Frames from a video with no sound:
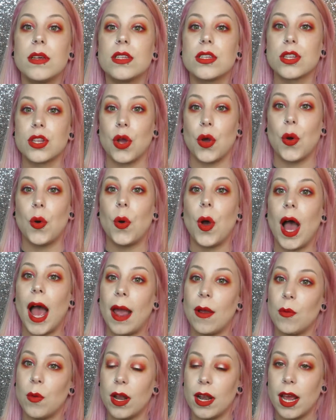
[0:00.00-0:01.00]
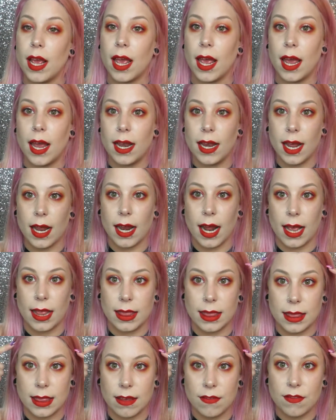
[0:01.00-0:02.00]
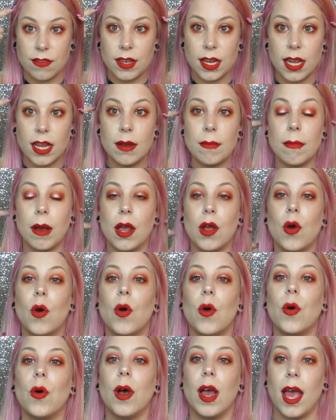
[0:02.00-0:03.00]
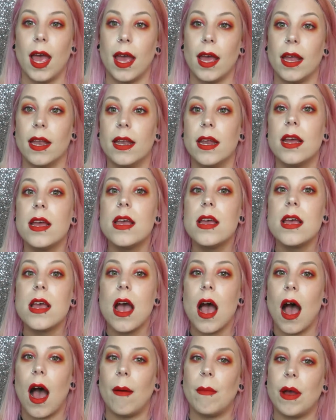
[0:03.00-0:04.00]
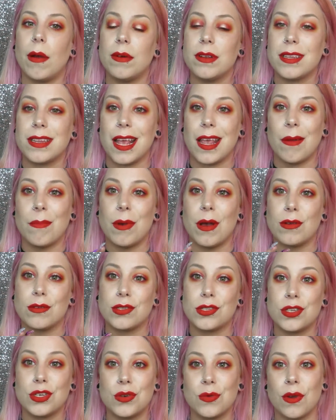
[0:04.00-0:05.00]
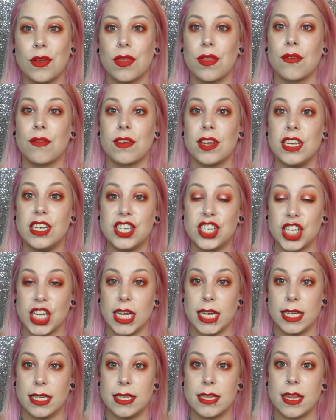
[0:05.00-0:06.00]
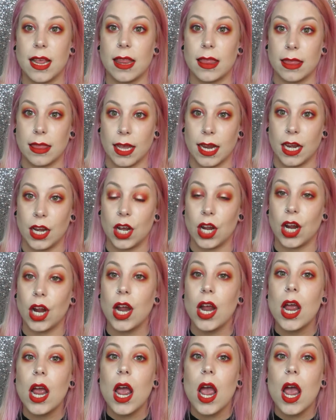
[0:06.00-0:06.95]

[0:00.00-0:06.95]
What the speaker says: So I went ahead and I lifted my whole head, I would say about 2 or 3 shades lighter.